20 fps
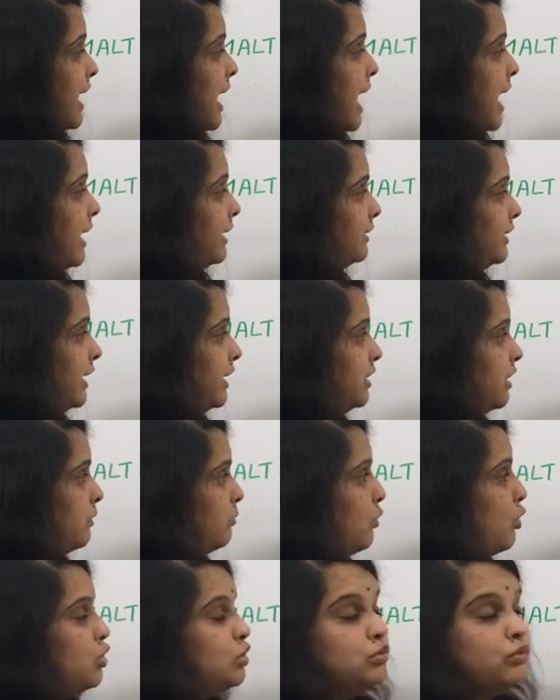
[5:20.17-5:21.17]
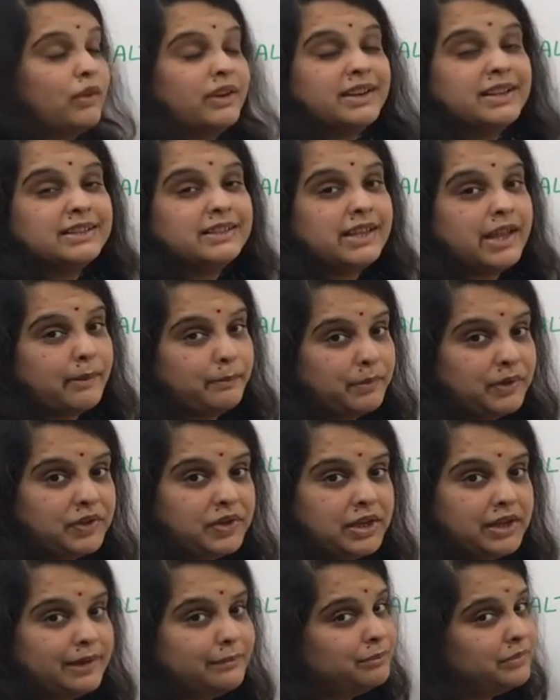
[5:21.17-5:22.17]
and the innermost one is the
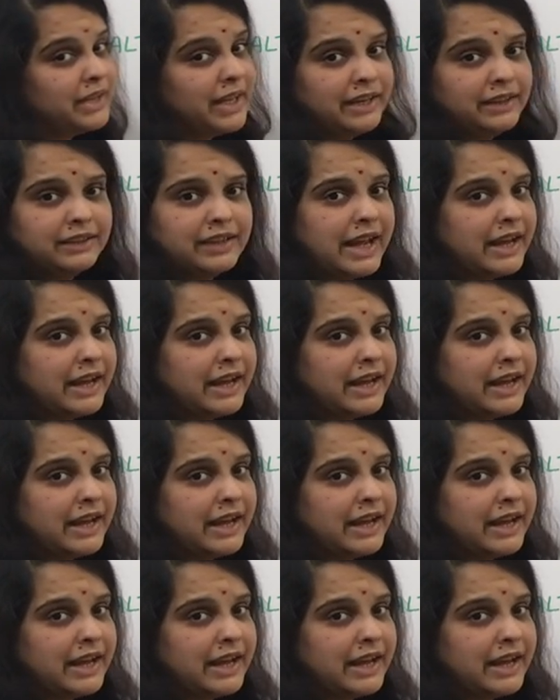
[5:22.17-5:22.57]
epithelium that